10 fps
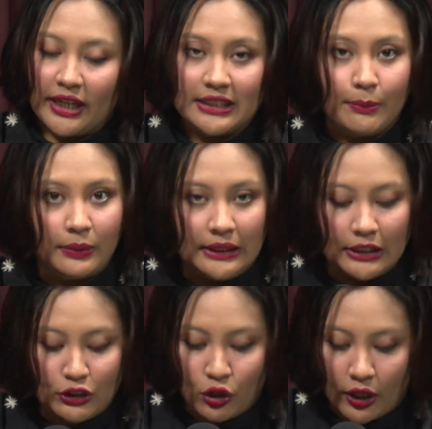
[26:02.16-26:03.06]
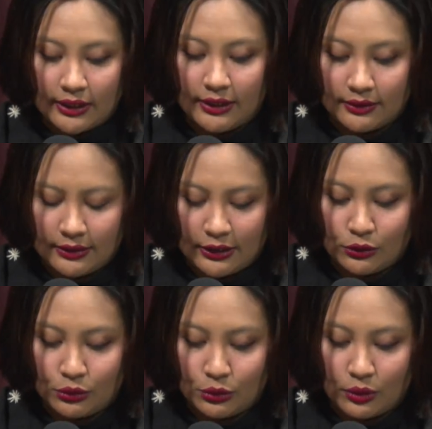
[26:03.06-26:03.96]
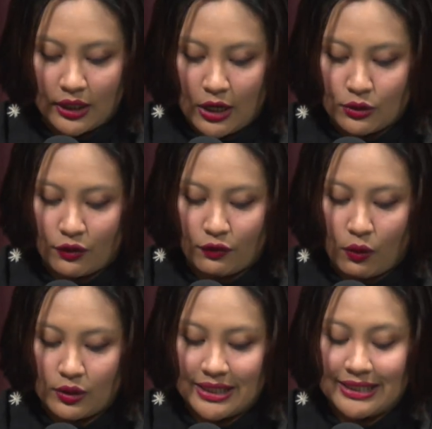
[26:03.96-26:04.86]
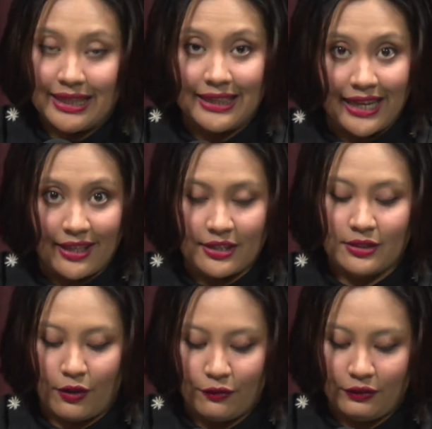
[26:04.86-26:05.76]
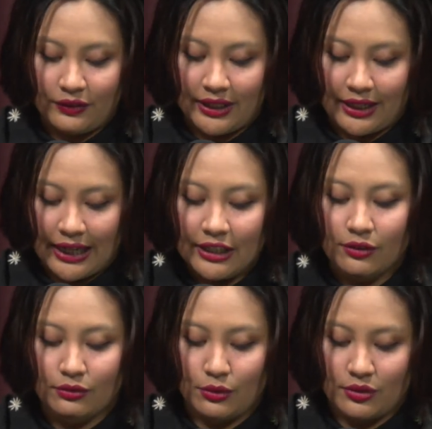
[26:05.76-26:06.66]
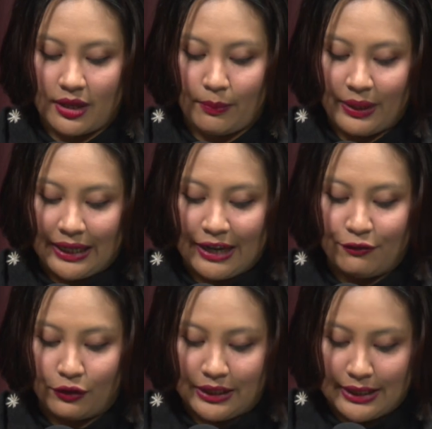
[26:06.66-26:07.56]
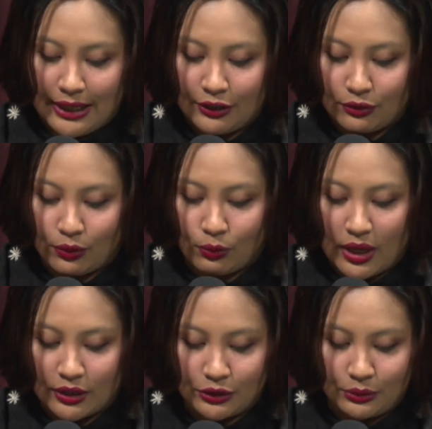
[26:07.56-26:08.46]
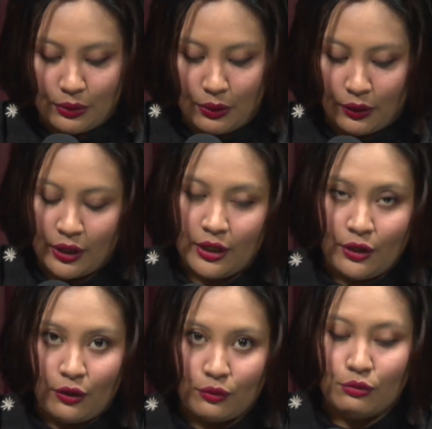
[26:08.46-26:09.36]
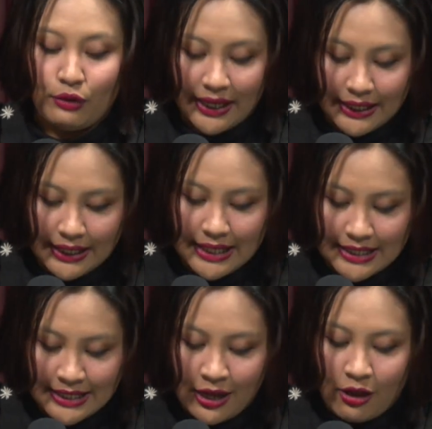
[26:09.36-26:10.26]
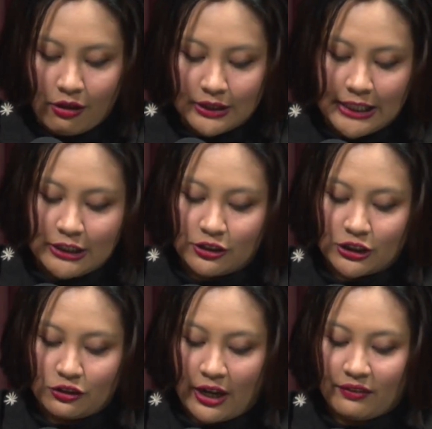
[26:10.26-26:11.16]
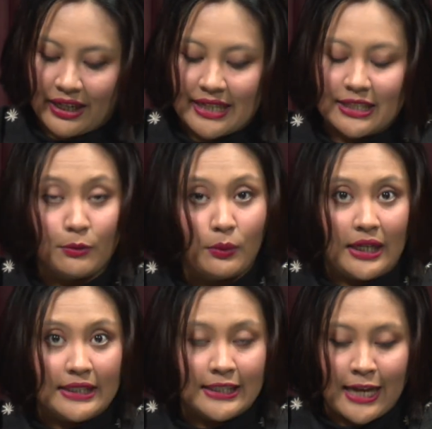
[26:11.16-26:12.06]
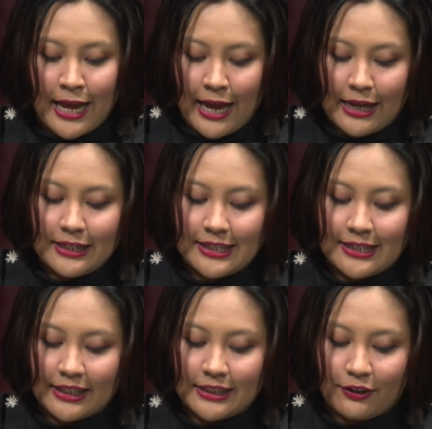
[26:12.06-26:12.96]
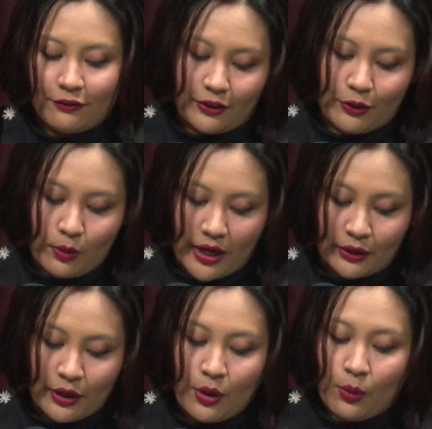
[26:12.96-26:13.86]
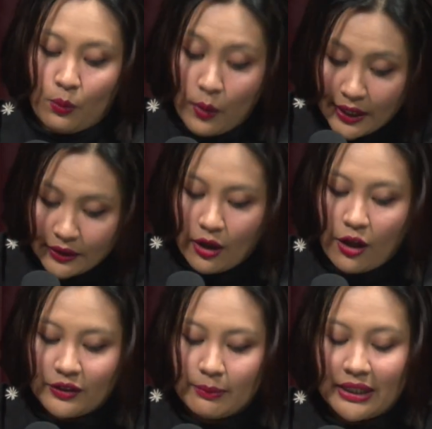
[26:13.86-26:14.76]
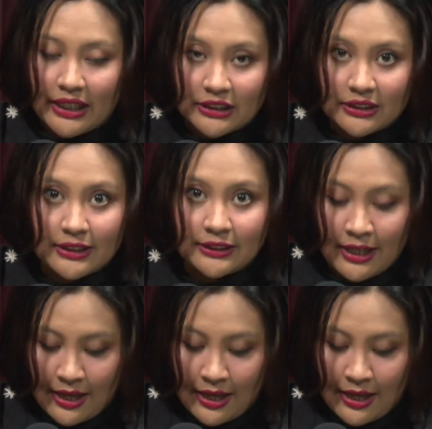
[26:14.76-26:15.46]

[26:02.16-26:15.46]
actually pleaded not guilty to 2 accounts of causing the deaths of 58-year-old Zhang Ping and 49-year-old Wang Xiuhong through reckless or dangerous driving as stipulated under Section 41(1) of the Malaysia's